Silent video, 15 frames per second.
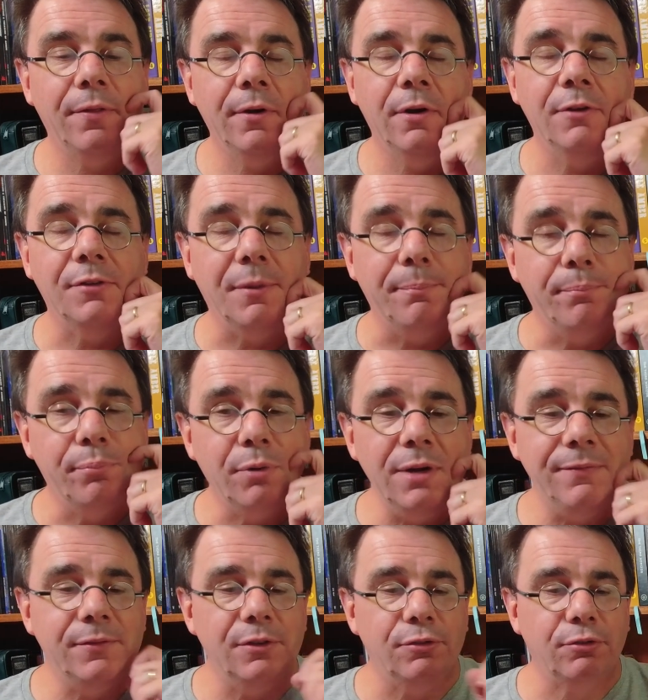there is a
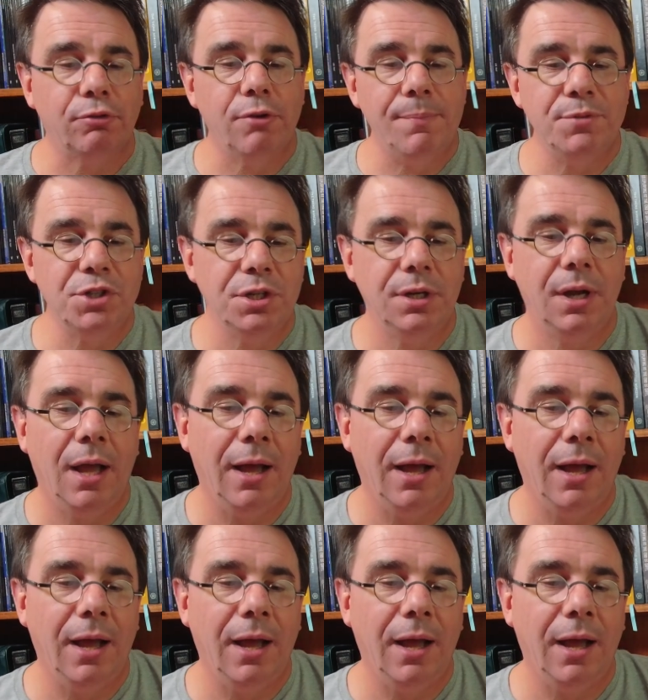brief description